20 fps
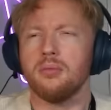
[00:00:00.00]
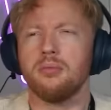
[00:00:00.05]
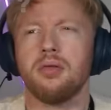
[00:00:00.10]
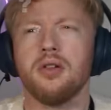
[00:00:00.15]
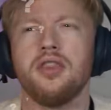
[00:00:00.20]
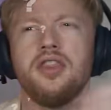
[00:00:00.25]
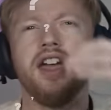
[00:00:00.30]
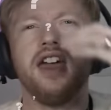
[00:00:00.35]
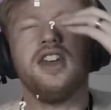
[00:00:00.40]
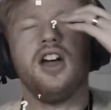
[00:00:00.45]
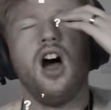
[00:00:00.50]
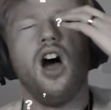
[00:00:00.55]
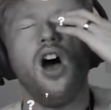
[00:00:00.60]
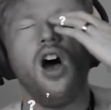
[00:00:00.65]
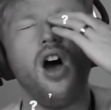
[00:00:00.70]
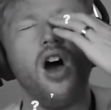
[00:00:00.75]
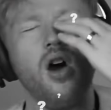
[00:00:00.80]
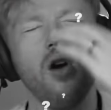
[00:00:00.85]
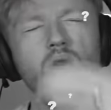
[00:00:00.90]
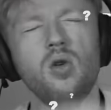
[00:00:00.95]
But then
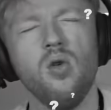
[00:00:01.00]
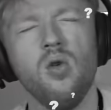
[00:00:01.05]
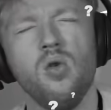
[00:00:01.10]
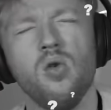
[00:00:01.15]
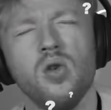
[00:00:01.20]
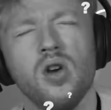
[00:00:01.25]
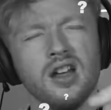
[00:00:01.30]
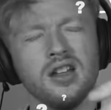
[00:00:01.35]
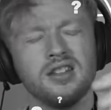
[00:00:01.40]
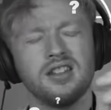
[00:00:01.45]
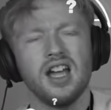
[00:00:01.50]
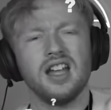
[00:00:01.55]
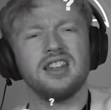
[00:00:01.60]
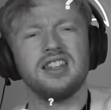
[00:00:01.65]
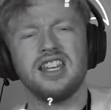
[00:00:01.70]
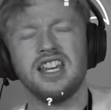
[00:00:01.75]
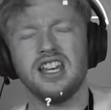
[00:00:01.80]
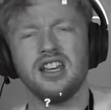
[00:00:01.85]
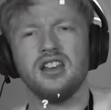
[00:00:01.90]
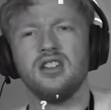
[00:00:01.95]
how did
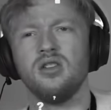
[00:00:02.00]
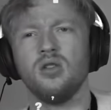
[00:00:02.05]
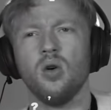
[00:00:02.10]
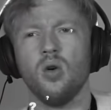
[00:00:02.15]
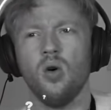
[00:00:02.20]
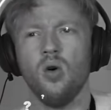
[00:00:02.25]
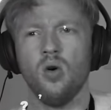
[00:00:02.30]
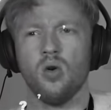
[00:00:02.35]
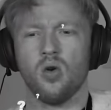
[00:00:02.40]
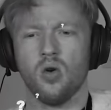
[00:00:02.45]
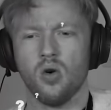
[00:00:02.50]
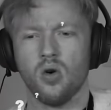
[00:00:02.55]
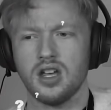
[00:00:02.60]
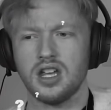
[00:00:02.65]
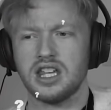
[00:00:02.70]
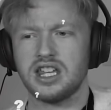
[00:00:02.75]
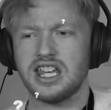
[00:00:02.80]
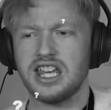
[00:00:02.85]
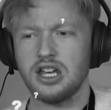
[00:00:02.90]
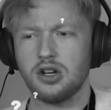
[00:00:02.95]
he know
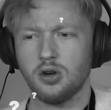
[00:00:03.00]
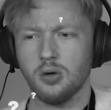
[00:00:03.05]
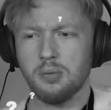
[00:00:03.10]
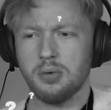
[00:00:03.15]
he could